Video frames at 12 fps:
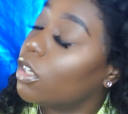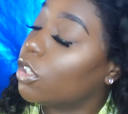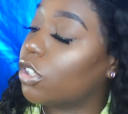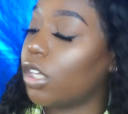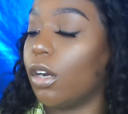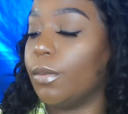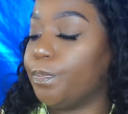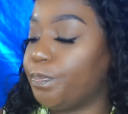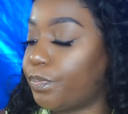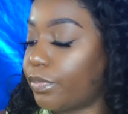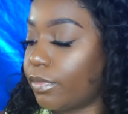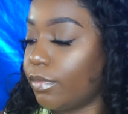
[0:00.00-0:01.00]
So
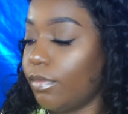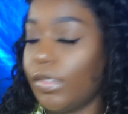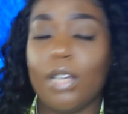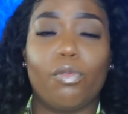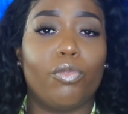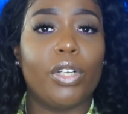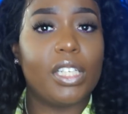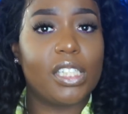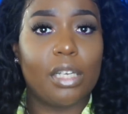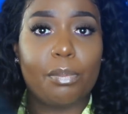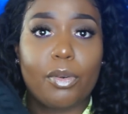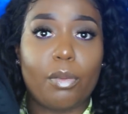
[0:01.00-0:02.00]
really
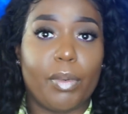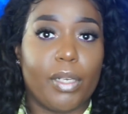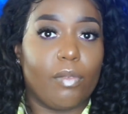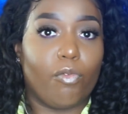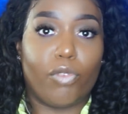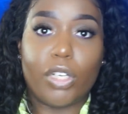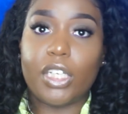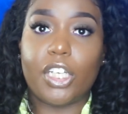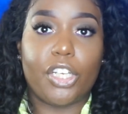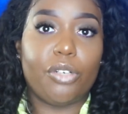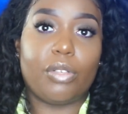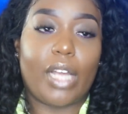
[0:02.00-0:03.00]
simple but really
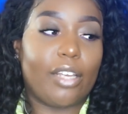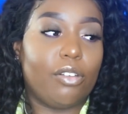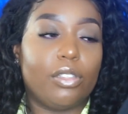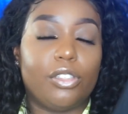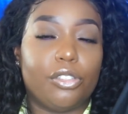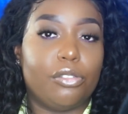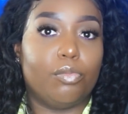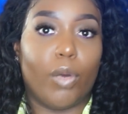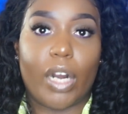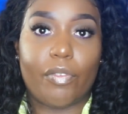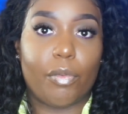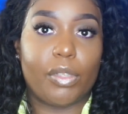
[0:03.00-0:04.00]
cute. Like, you can do
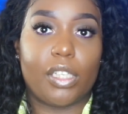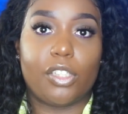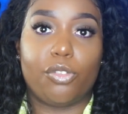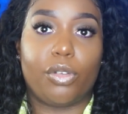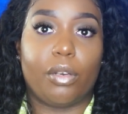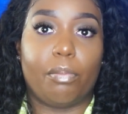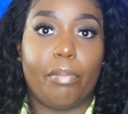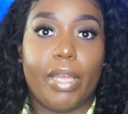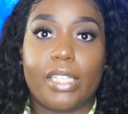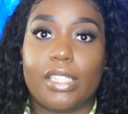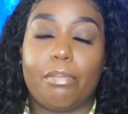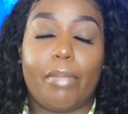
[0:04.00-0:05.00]
whatever with this. You can
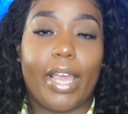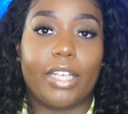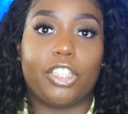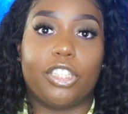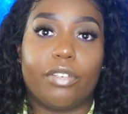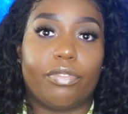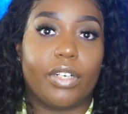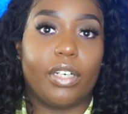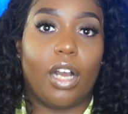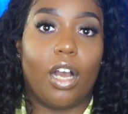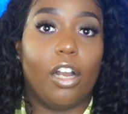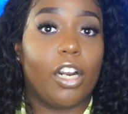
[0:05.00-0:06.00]
mix and match different
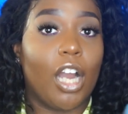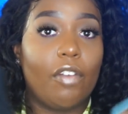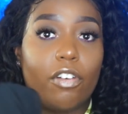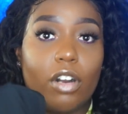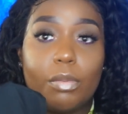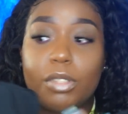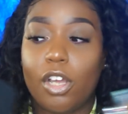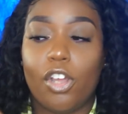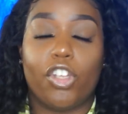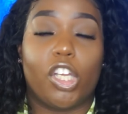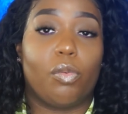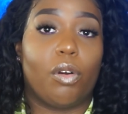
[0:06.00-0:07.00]
cover-ups.
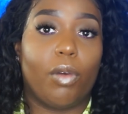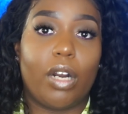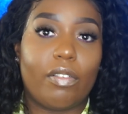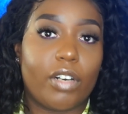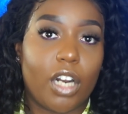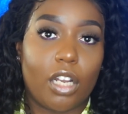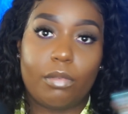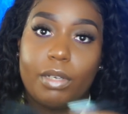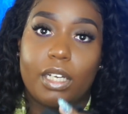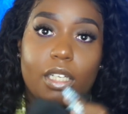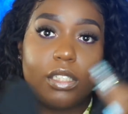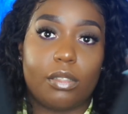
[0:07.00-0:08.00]
You can wear whatever color
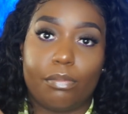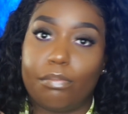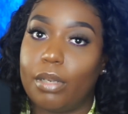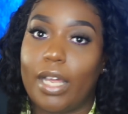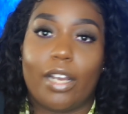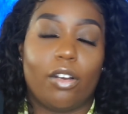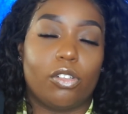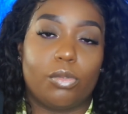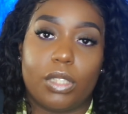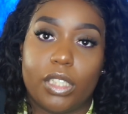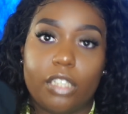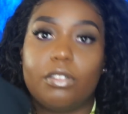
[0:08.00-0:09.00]
because black goes
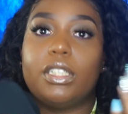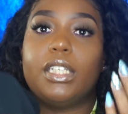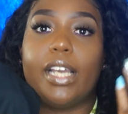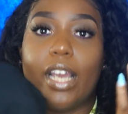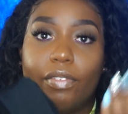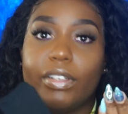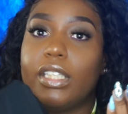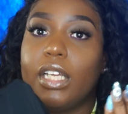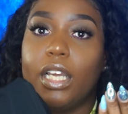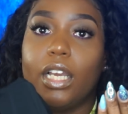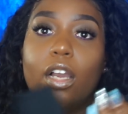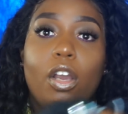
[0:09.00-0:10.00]
with literally
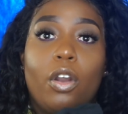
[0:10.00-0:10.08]
everything.